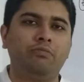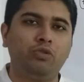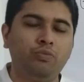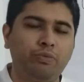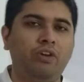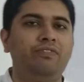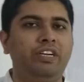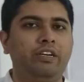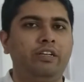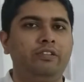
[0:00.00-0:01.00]
to
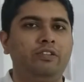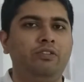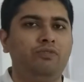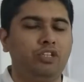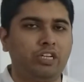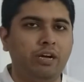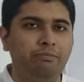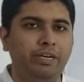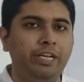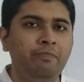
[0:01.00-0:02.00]
profit for the
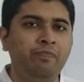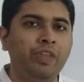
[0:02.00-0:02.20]
company,